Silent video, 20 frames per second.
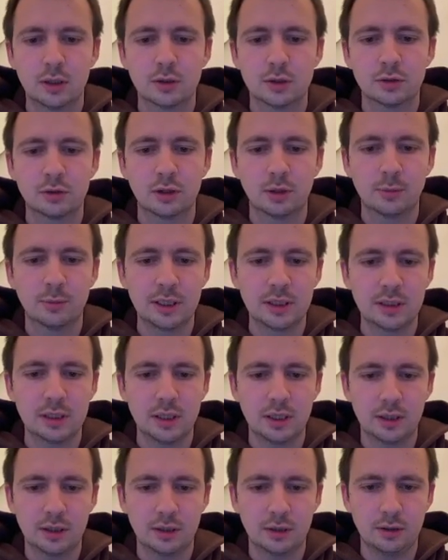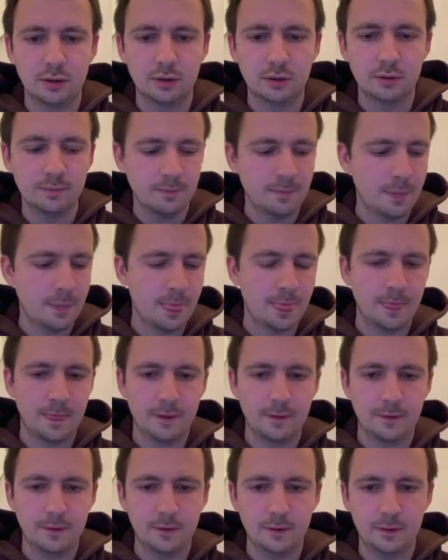So they might take here,
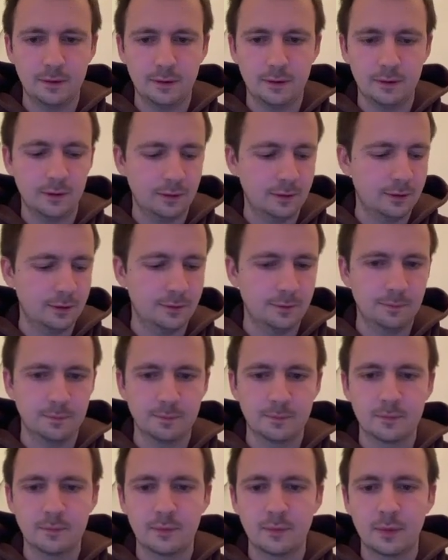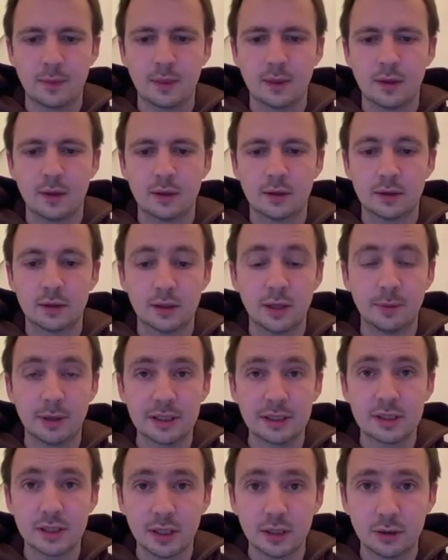they
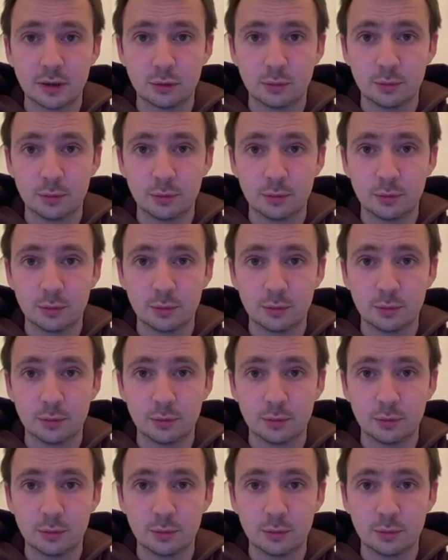might take your